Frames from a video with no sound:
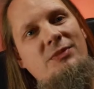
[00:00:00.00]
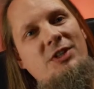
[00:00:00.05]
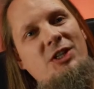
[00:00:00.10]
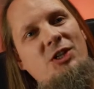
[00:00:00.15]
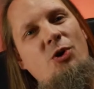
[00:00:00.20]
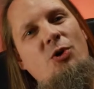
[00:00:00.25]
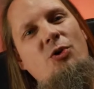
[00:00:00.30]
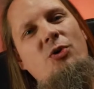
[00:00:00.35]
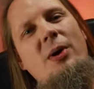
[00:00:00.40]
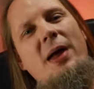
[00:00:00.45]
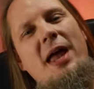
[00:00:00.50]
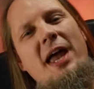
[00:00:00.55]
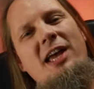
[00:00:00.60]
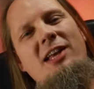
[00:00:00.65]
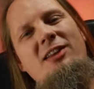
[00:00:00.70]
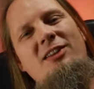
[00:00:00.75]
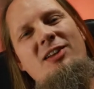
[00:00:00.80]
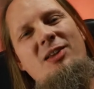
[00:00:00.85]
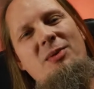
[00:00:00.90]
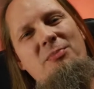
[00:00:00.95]
You
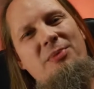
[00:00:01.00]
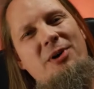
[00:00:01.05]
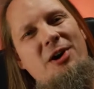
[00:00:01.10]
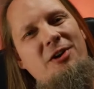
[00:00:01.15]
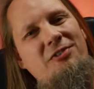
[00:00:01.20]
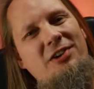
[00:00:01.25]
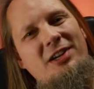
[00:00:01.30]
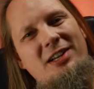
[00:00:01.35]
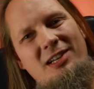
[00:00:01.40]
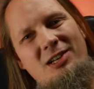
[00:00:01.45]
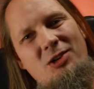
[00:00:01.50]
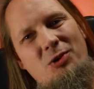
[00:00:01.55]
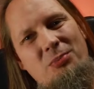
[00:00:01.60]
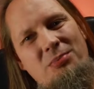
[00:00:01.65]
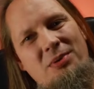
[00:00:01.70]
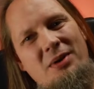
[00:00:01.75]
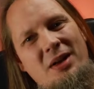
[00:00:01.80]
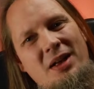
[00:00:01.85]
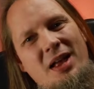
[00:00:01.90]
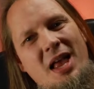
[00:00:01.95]
created a perfect
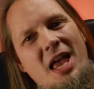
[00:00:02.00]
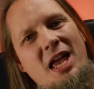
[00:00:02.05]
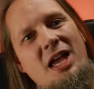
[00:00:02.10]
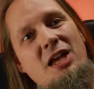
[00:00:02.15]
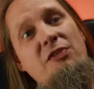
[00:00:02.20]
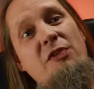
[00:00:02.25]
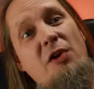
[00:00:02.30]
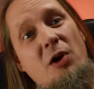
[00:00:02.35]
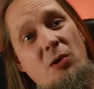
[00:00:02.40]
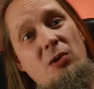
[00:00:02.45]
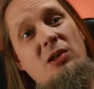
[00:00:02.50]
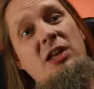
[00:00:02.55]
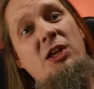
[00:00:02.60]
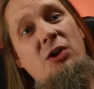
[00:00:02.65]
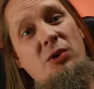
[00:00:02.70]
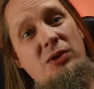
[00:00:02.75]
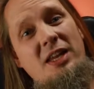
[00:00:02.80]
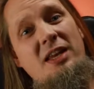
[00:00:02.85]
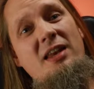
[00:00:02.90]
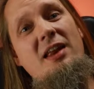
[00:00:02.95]
loop. If only
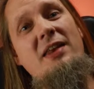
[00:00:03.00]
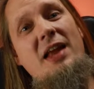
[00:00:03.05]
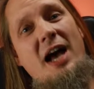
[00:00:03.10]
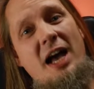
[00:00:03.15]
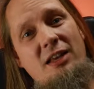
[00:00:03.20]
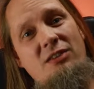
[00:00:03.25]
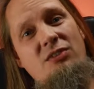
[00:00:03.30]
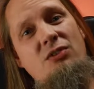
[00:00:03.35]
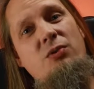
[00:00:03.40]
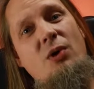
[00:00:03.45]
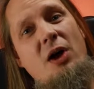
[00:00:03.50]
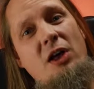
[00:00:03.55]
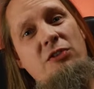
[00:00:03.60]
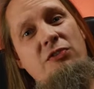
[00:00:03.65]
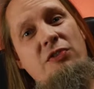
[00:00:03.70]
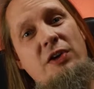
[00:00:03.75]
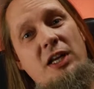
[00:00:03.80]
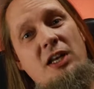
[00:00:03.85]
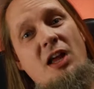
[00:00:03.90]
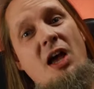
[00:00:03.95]
you did a nice
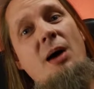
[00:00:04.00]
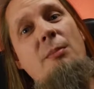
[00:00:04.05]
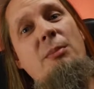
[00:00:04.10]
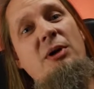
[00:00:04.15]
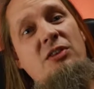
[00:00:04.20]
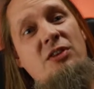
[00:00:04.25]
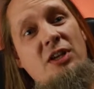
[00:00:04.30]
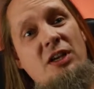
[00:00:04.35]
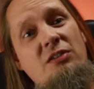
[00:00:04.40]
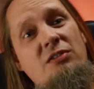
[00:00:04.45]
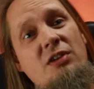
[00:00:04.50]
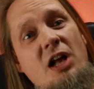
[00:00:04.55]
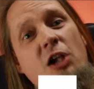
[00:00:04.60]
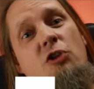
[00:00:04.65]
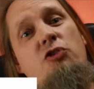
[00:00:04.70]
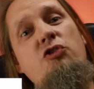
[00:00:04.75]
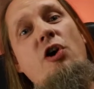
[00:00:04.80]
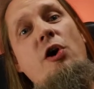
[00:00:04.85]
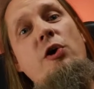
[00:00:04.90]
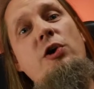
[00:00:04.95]
crossfade, but this I'll
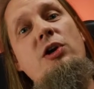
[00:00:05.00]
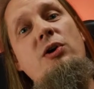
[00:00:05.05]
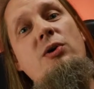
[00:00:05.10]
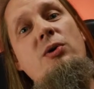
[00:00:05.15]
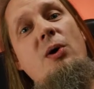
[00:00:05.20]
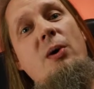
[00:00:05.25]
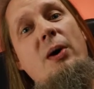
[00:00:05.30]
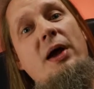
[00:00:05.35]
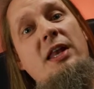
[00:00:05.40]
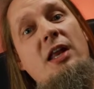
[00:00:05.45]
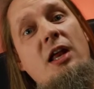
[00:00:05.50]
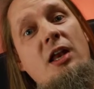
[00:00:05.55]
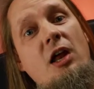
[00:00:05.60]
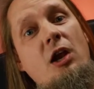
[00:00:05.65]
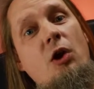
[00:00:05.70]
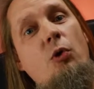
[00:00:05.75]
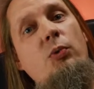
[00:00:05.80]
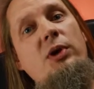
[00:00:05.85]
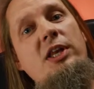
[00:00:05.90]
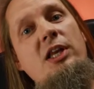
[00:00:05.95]
show you in
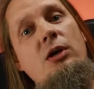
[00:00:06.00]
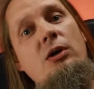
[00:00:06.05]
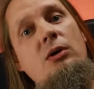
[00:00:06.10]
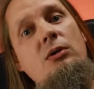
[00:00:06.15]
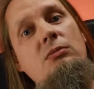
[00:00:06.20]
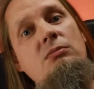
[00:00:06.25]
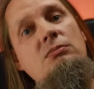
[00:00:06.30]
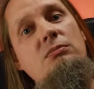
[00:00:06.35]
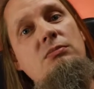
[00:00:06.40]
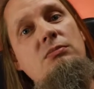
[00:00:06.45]
another video.